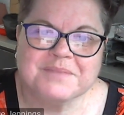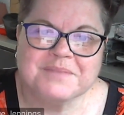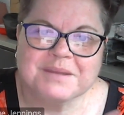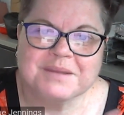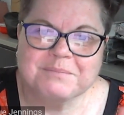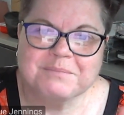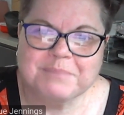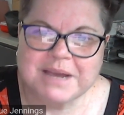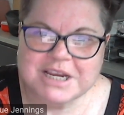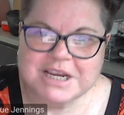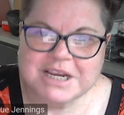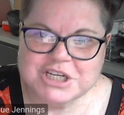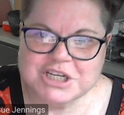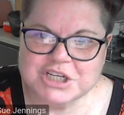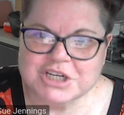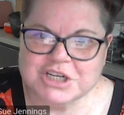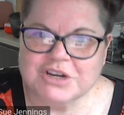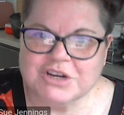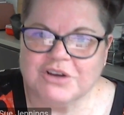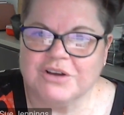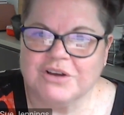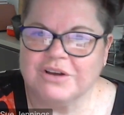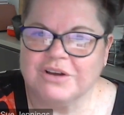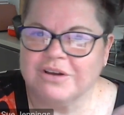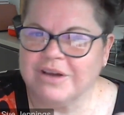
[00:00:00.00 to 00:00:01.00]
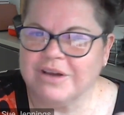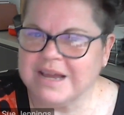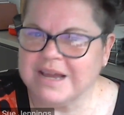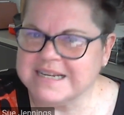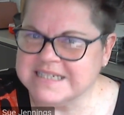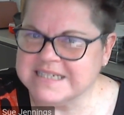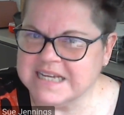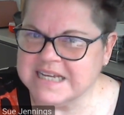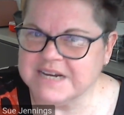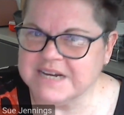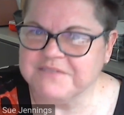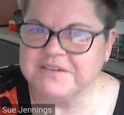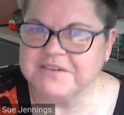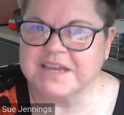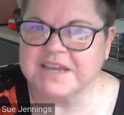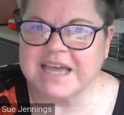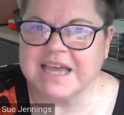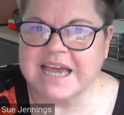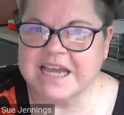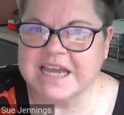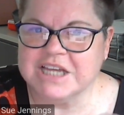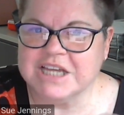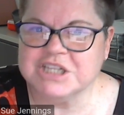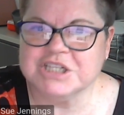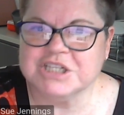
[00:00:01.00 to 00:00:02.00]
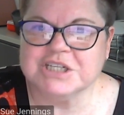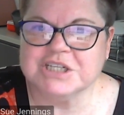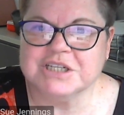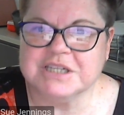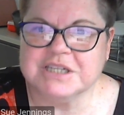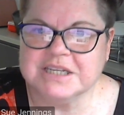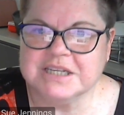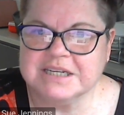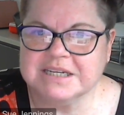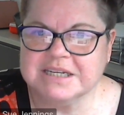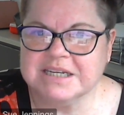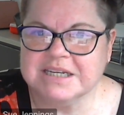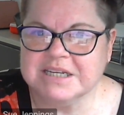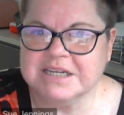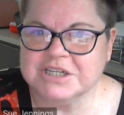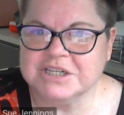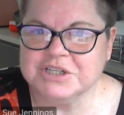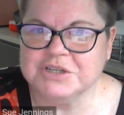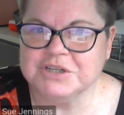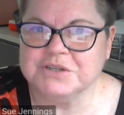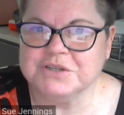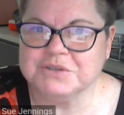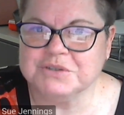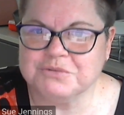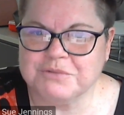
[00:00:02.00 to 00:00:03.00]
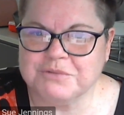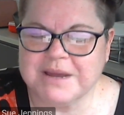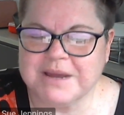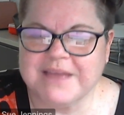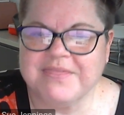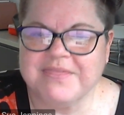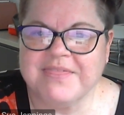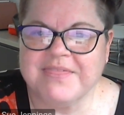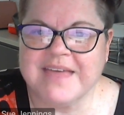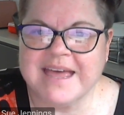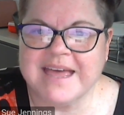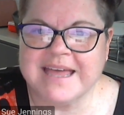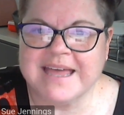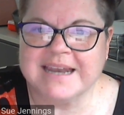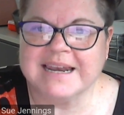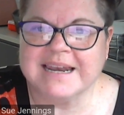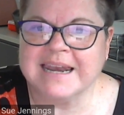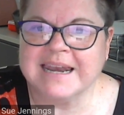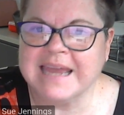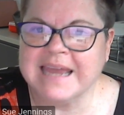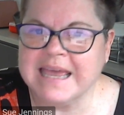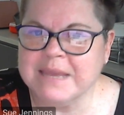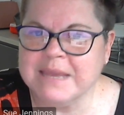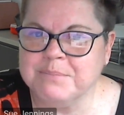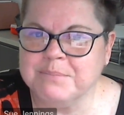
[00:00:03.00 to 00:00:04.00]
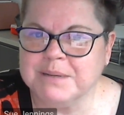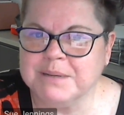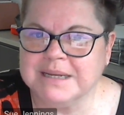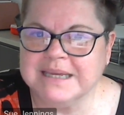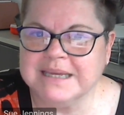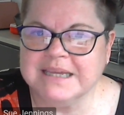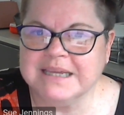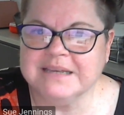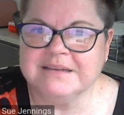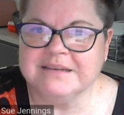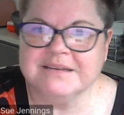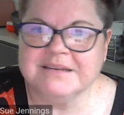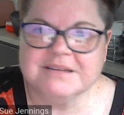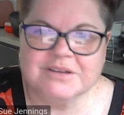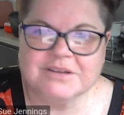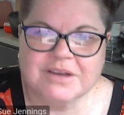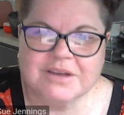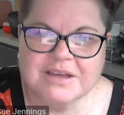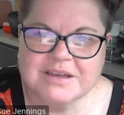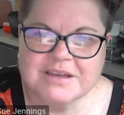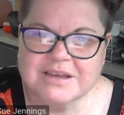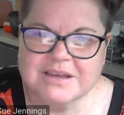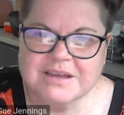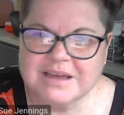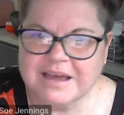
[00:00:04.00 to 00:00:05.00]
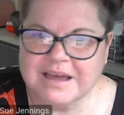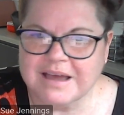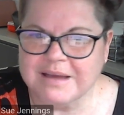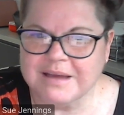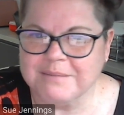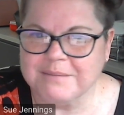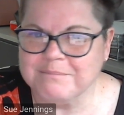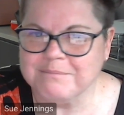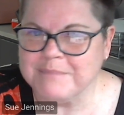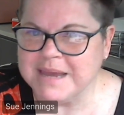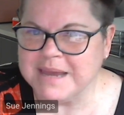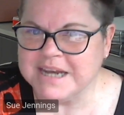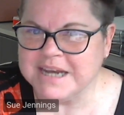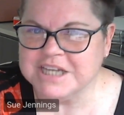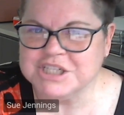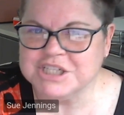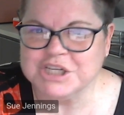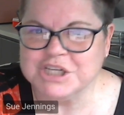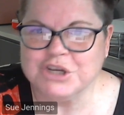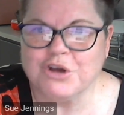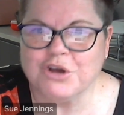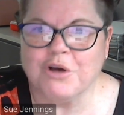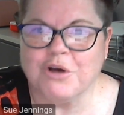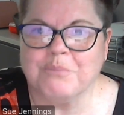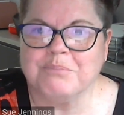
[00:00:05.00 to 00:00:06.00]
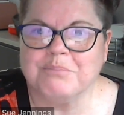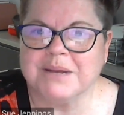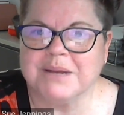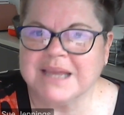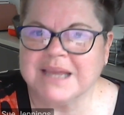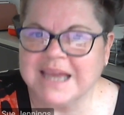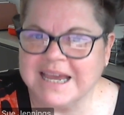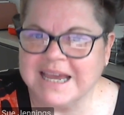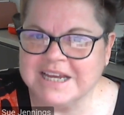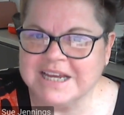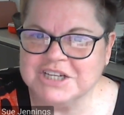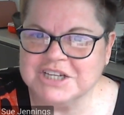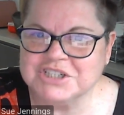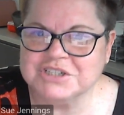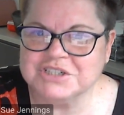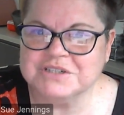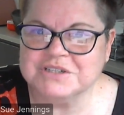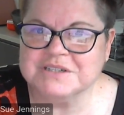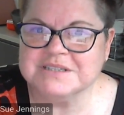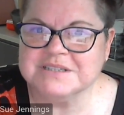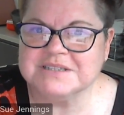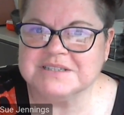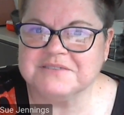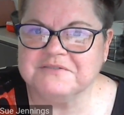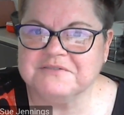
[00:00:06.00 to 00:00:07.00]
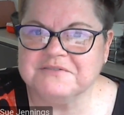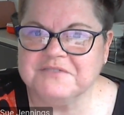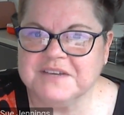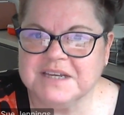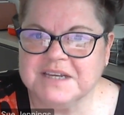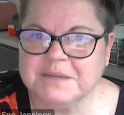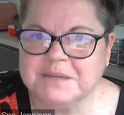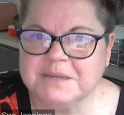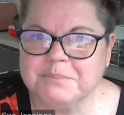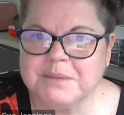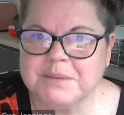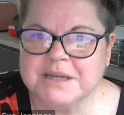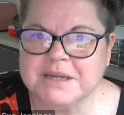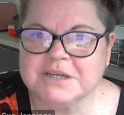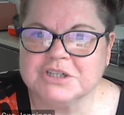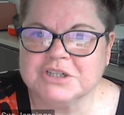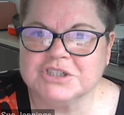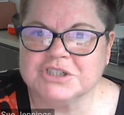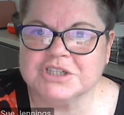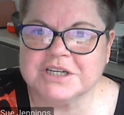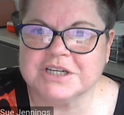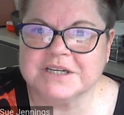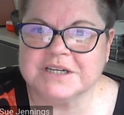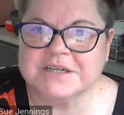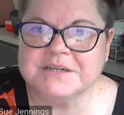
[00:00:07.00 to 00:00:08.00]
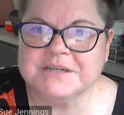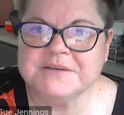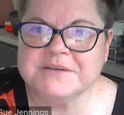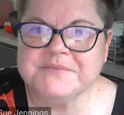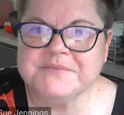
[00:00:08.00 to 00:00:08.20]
patient identification and issues around that, labelling, managing complications of venipuncture,